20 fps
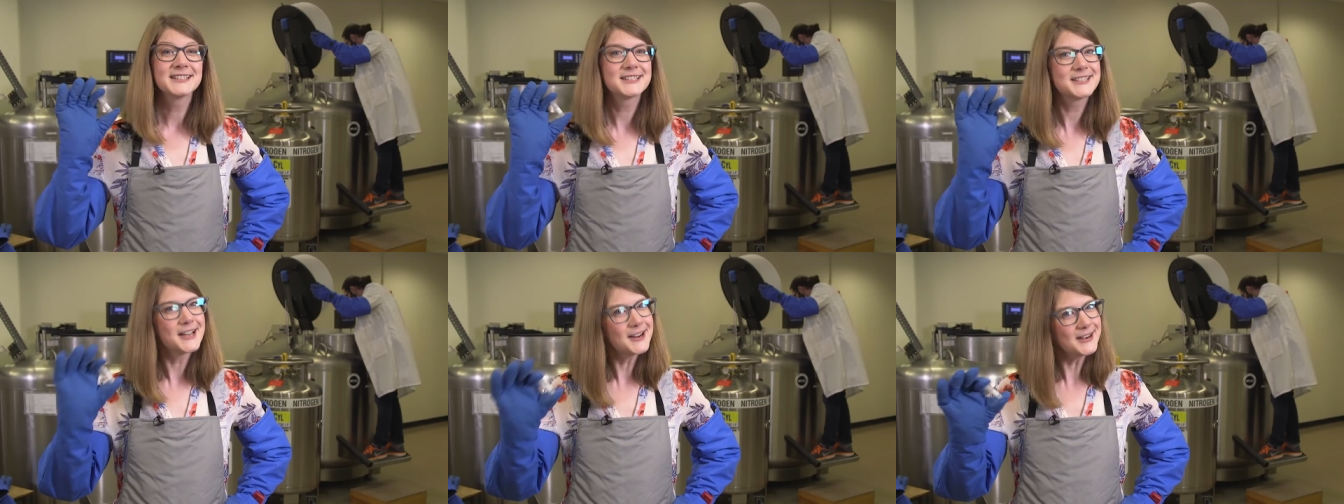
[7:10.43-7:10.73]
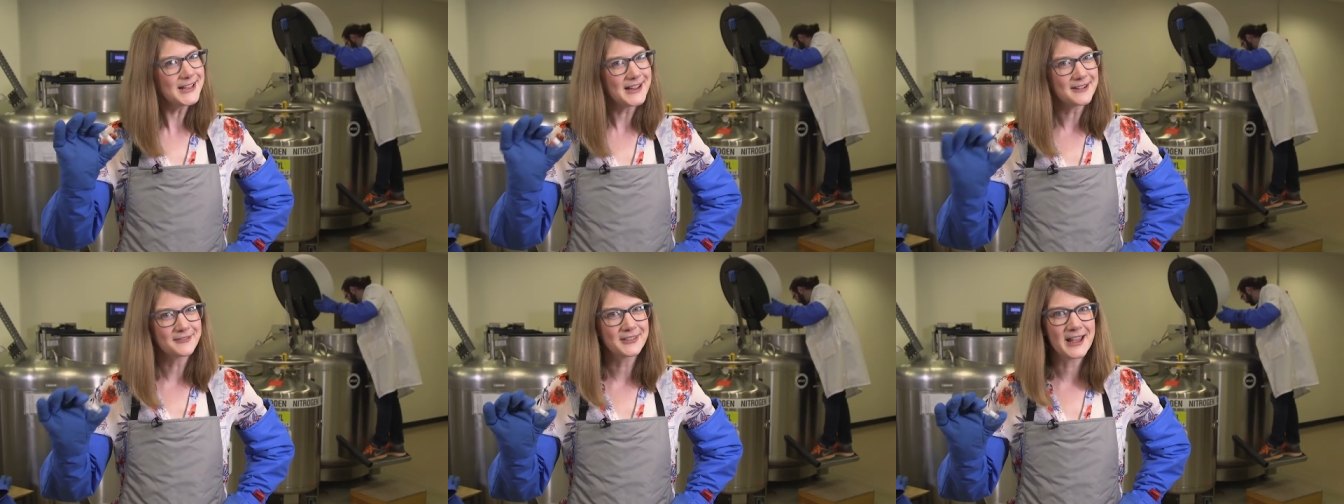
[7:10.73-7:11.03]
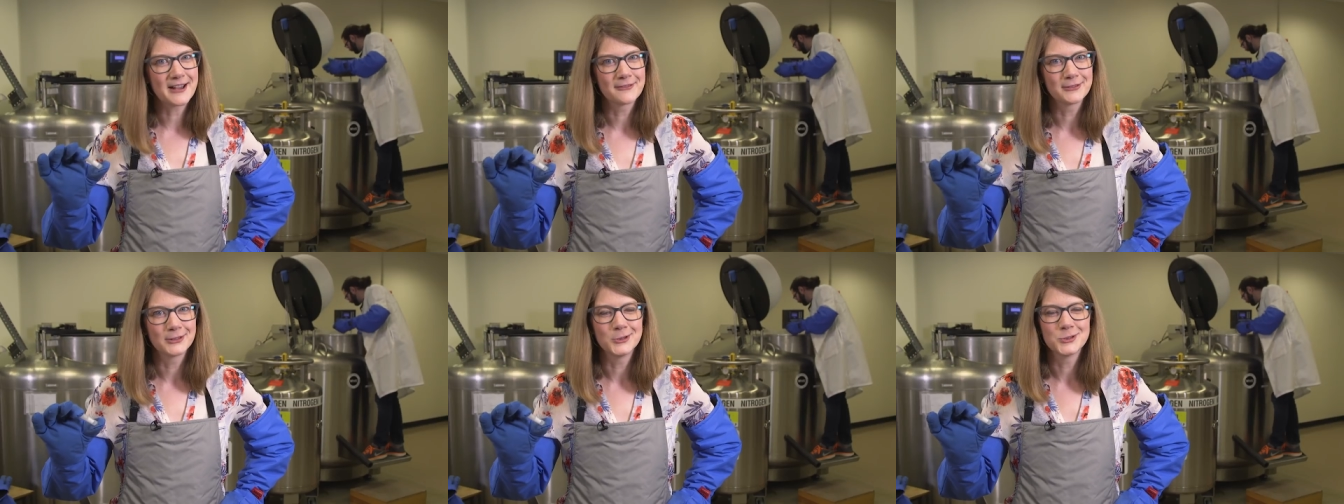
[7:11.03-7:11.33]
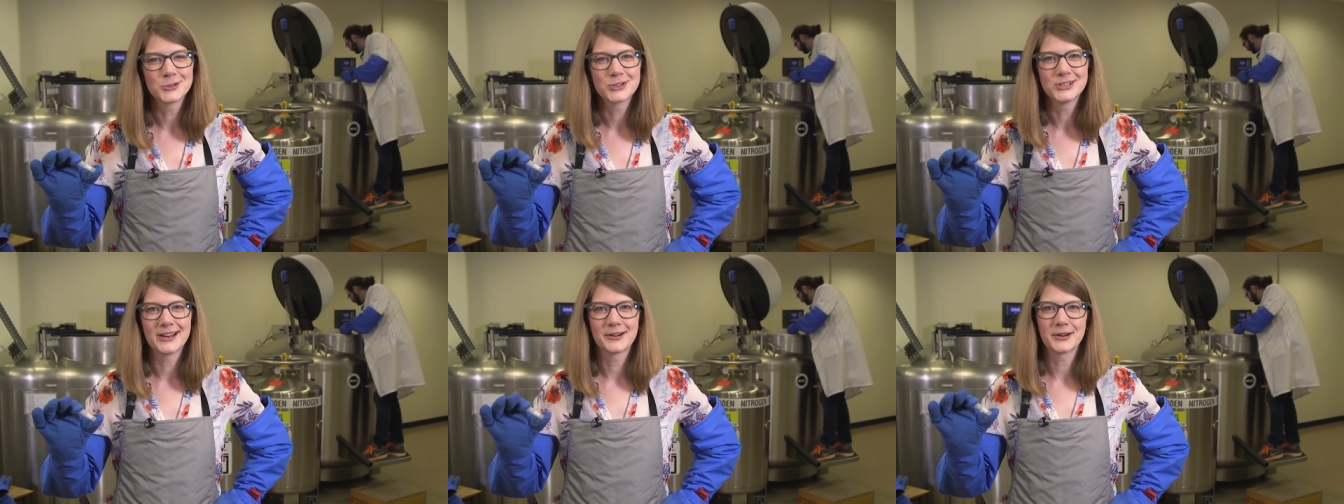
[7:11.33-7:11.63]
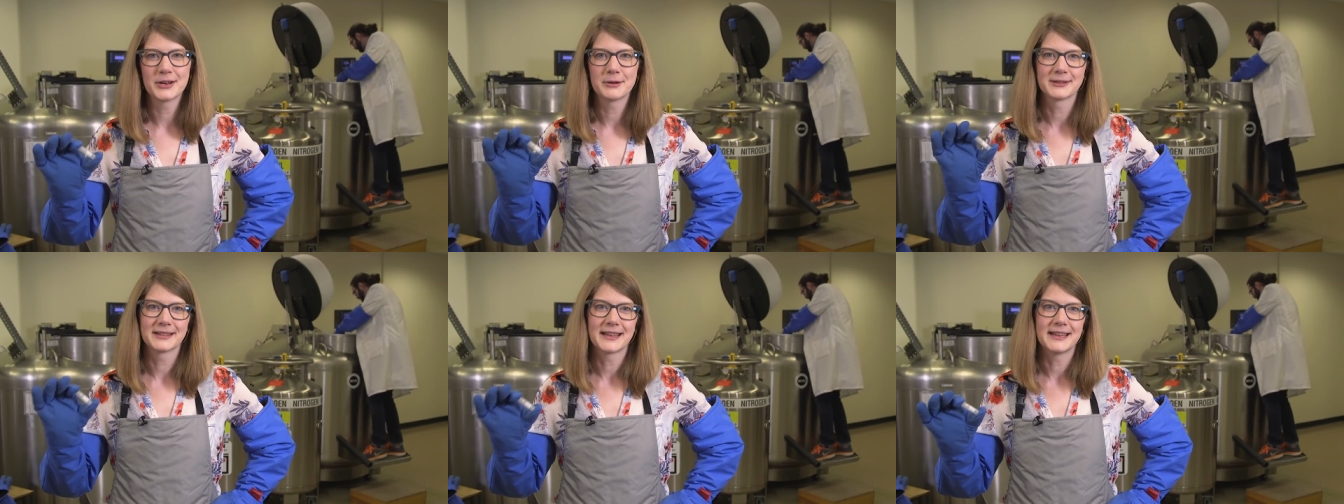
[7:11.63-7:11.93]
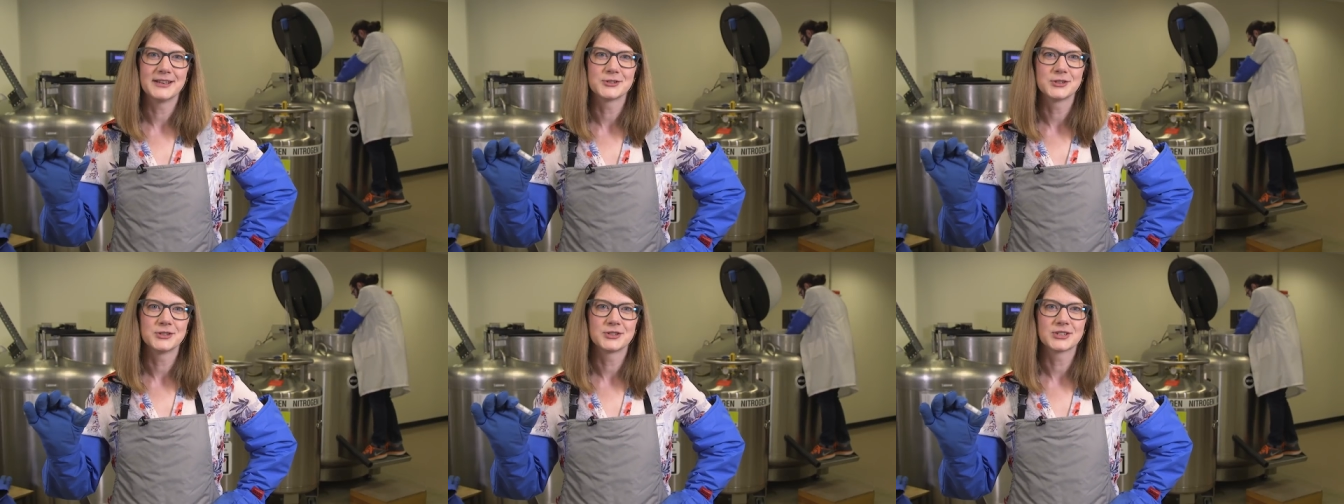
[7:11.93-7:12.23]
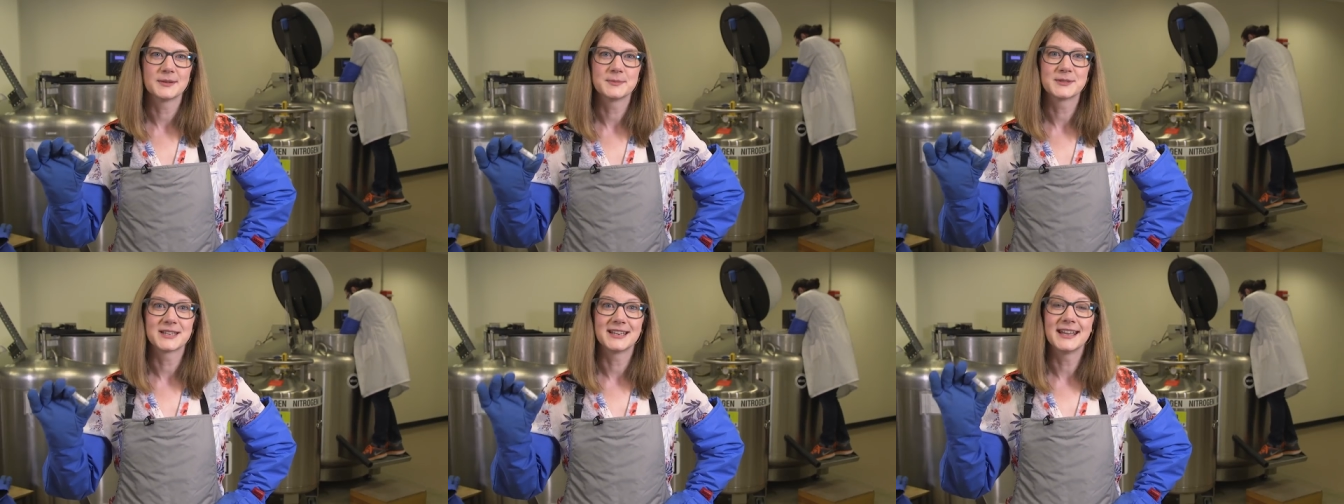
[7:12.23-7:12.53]
Study of the evolutionary
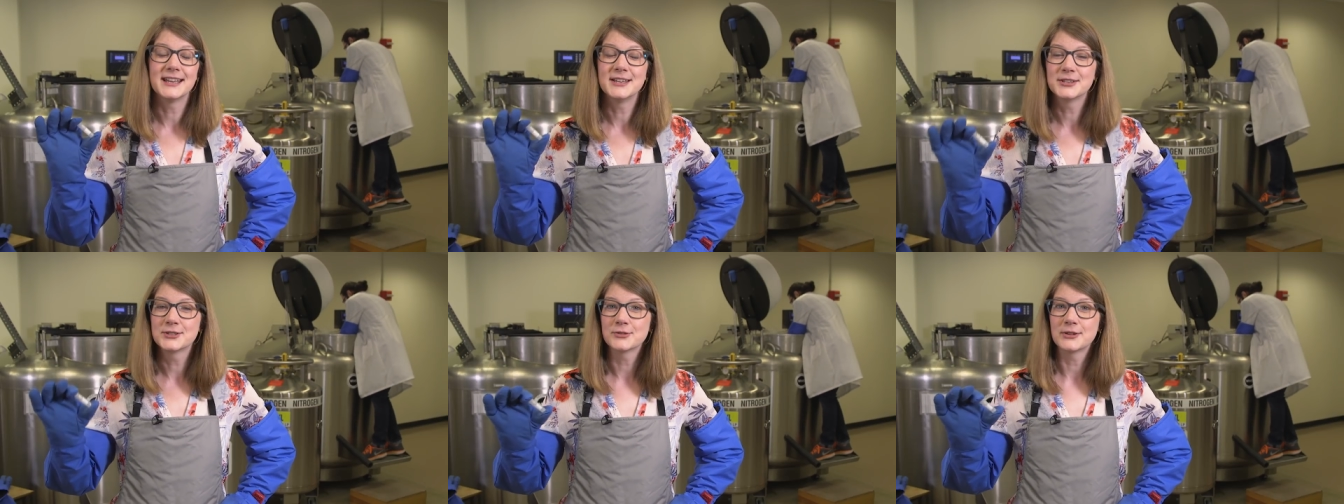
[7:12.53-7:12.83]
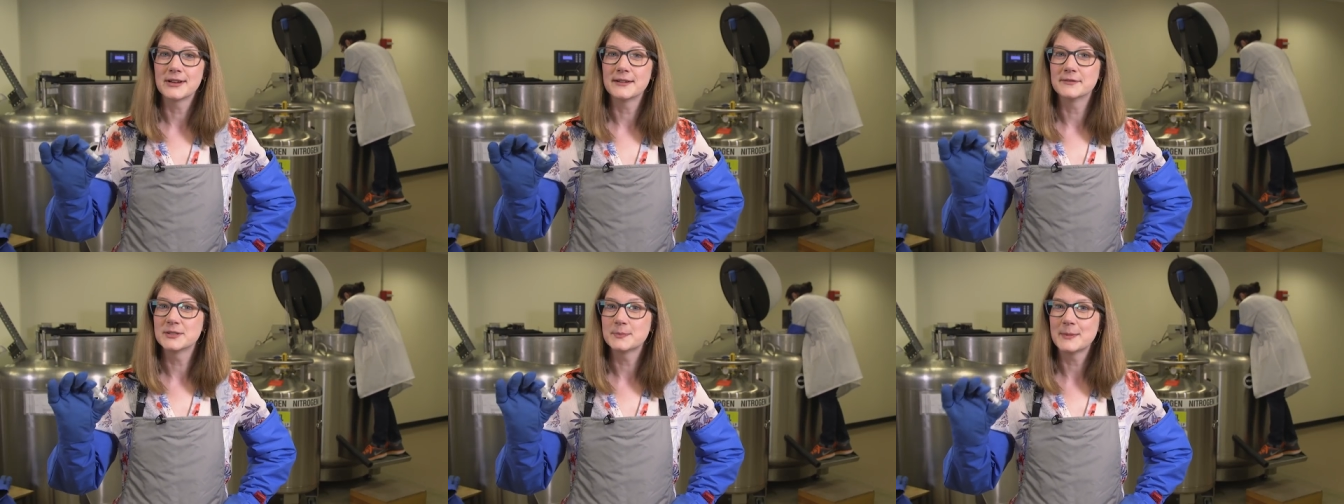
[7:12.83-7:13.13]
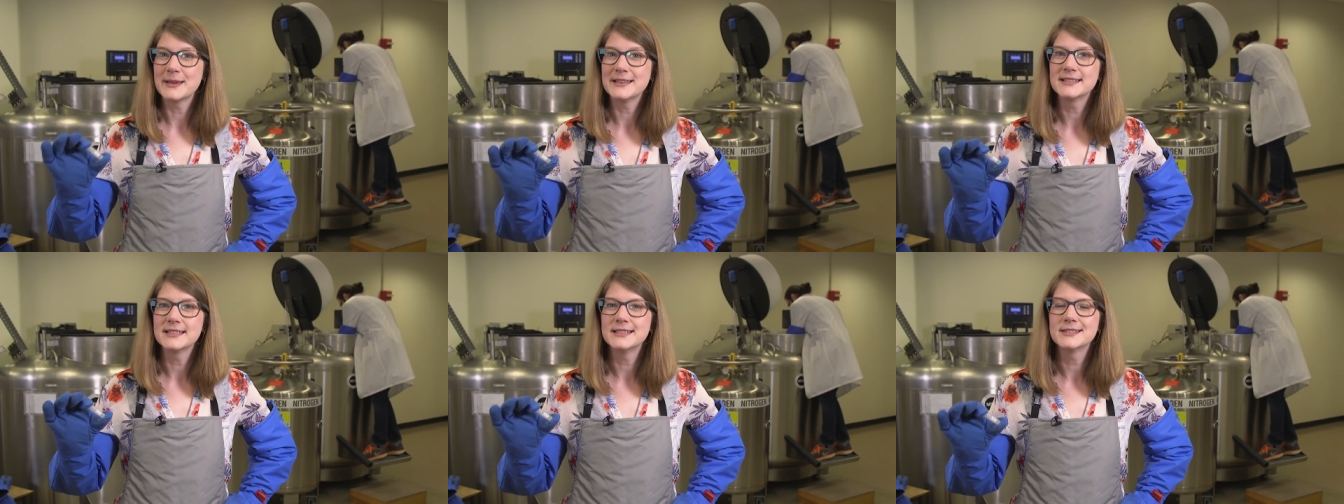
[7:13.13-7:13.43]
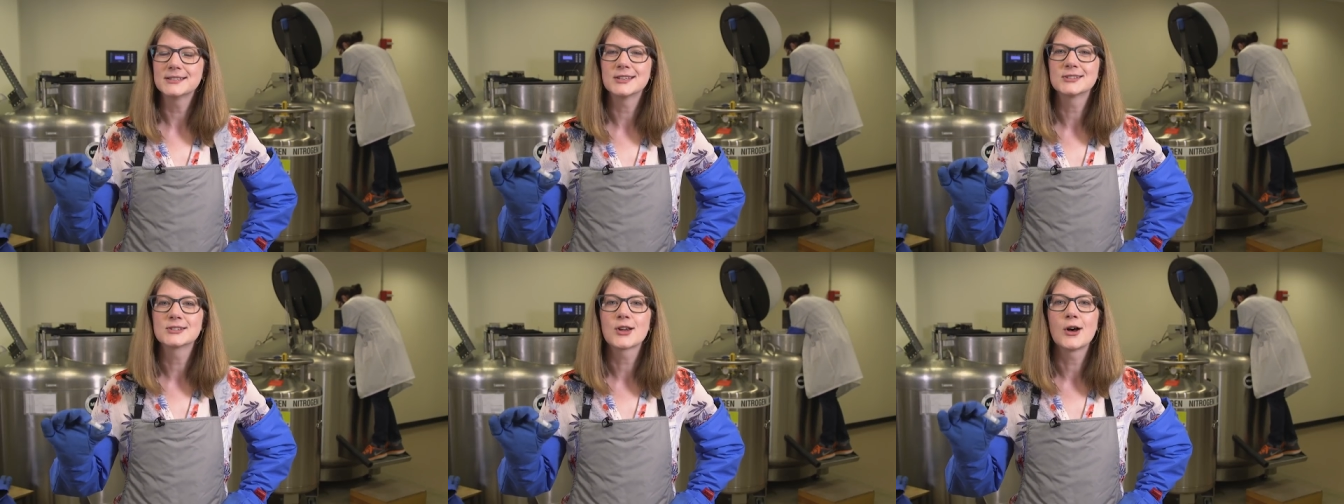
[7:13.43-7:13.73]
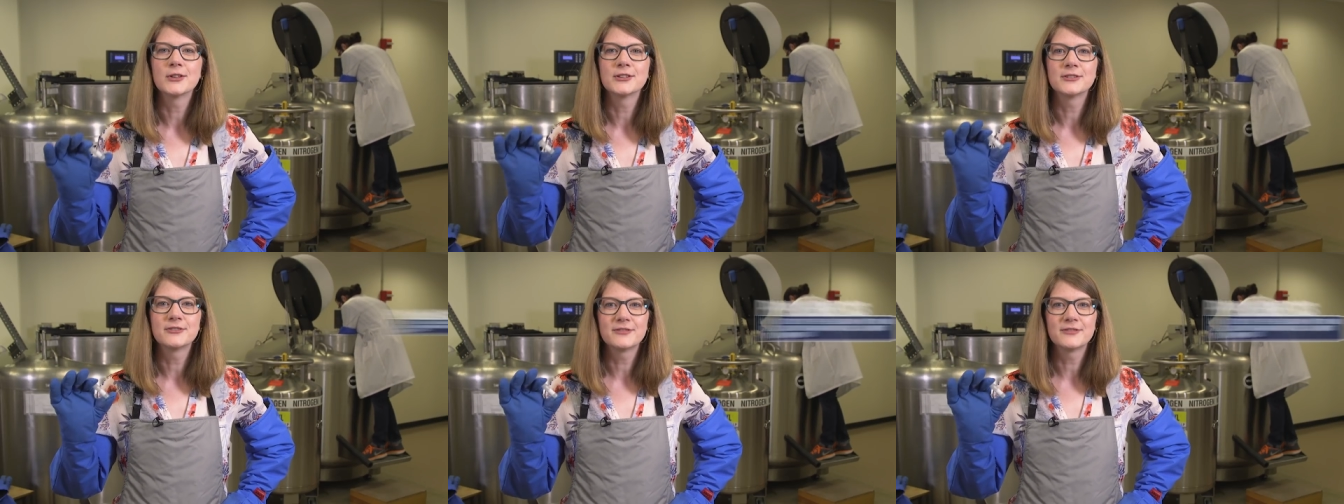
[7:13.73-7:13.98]
relationships and history of species is called